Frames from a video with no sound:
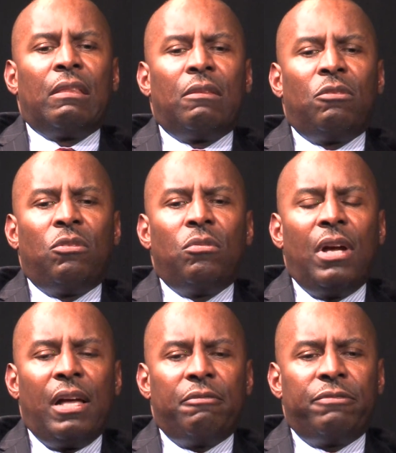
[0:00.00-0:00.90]
You
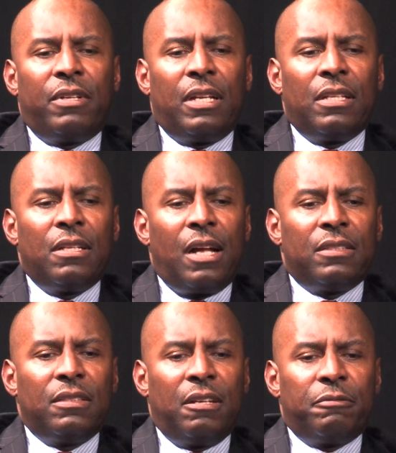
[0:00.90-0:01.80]
have a
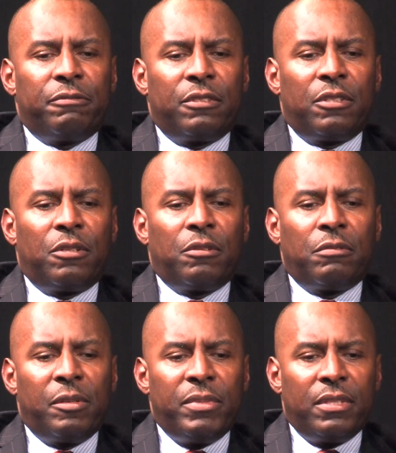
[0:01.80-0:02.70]
lot of
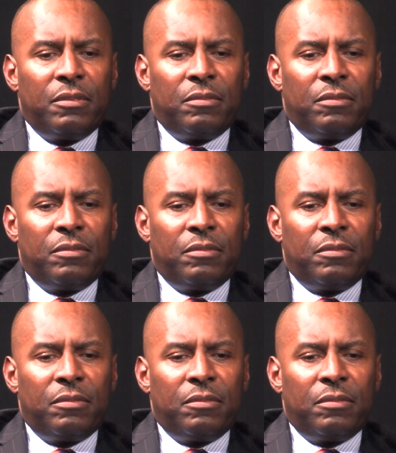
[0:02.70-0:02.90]
Caribbean